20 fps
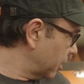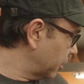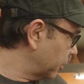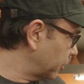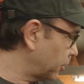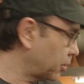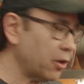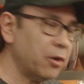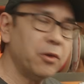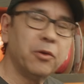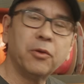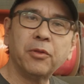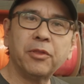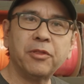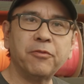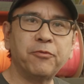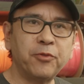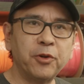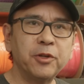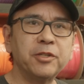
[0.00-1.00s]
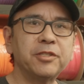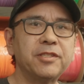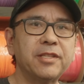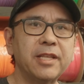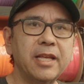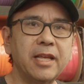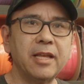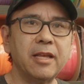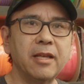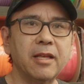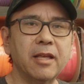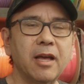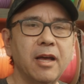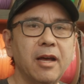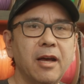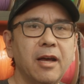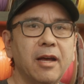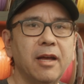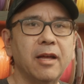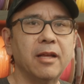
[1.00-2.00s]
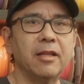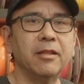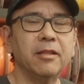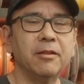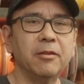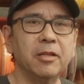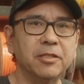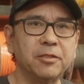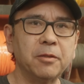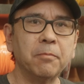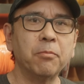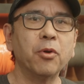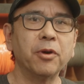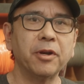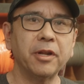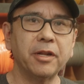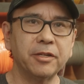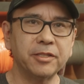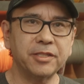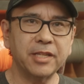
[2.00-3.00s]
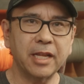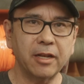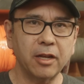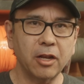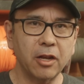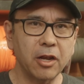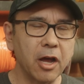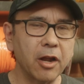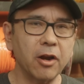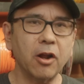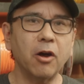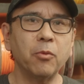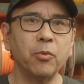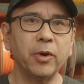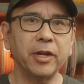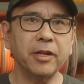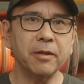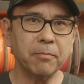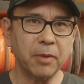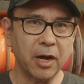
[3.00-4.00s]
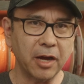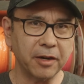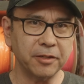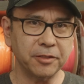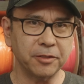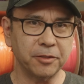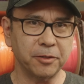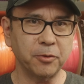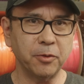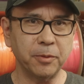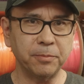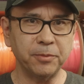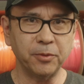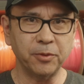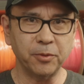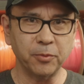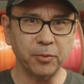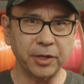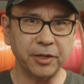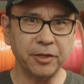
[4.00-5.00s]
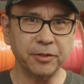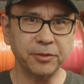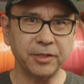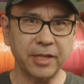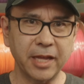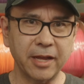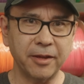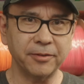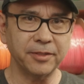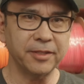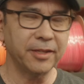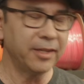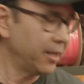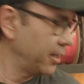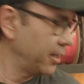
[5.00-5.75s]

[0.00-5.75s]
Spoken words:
So the first thing it's important to understand, not all Rickenbackers are equipped with the Ricco sound.